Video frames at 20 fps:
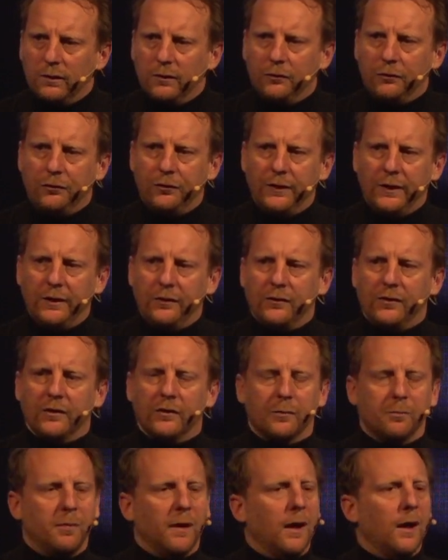
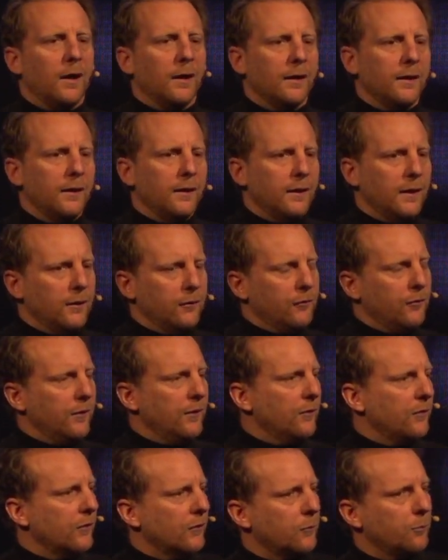Jesus' body and
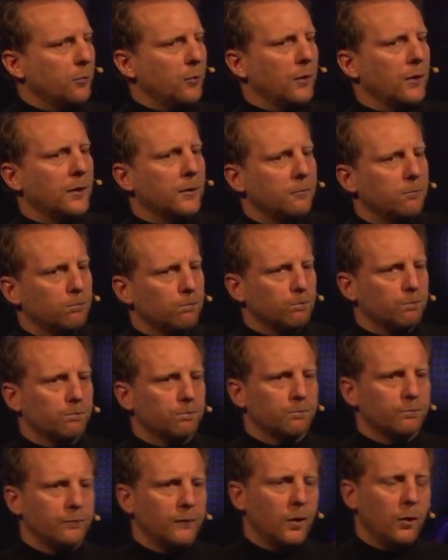Jesus' blood.
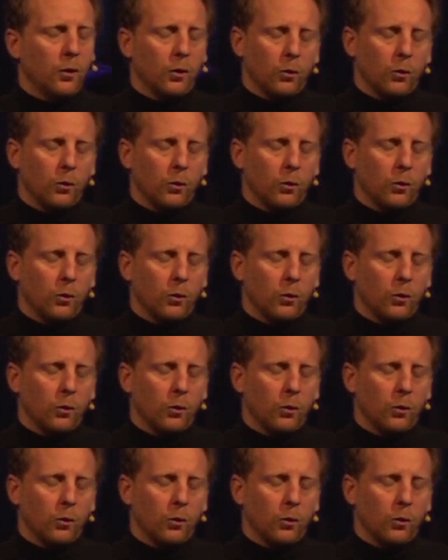You're